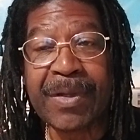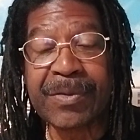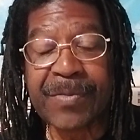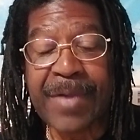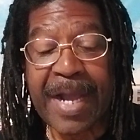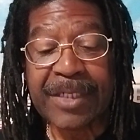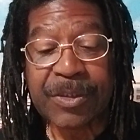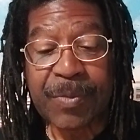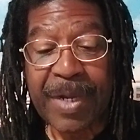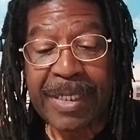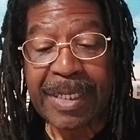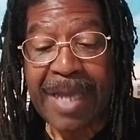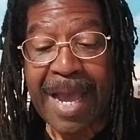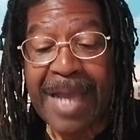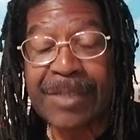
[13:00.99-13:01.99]

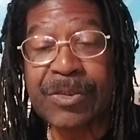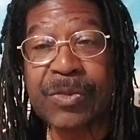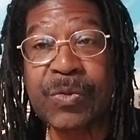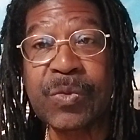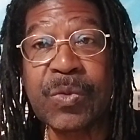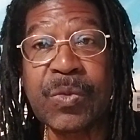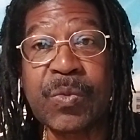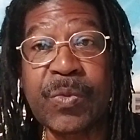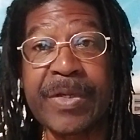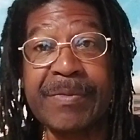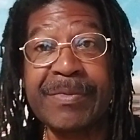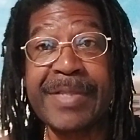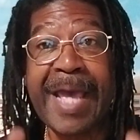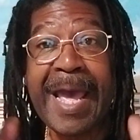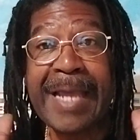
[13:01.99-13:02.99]
graduating high school
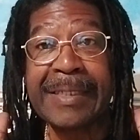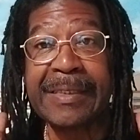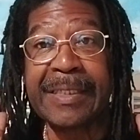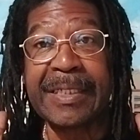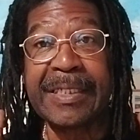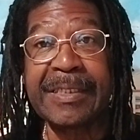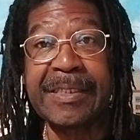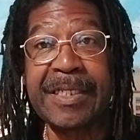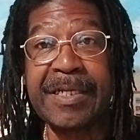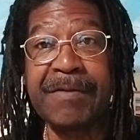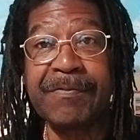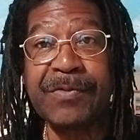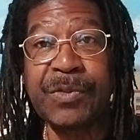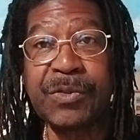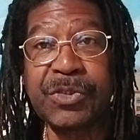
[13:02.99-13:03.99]
with that in
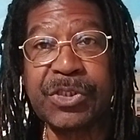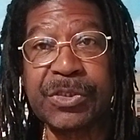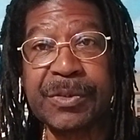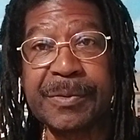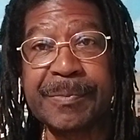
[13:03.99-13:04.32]
their future.